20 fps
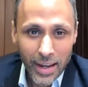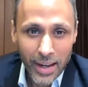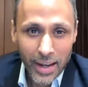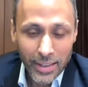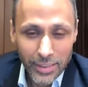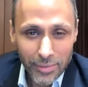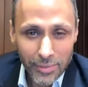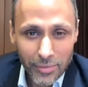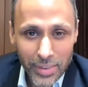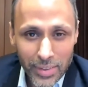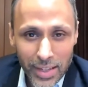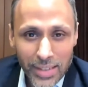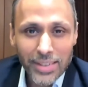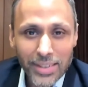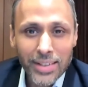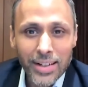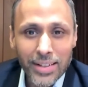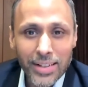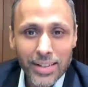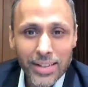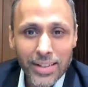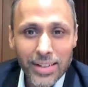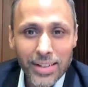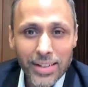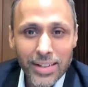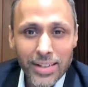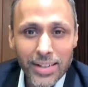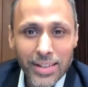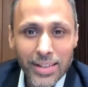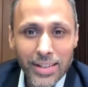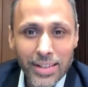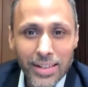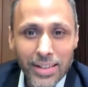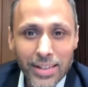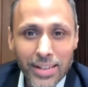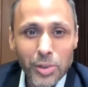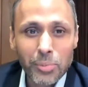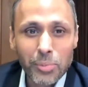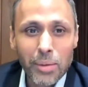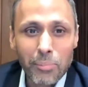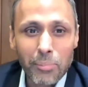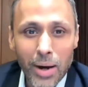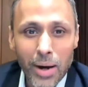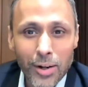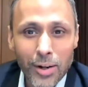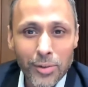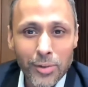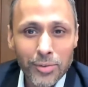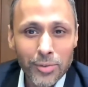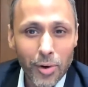I think we as an industry are blessed to be a part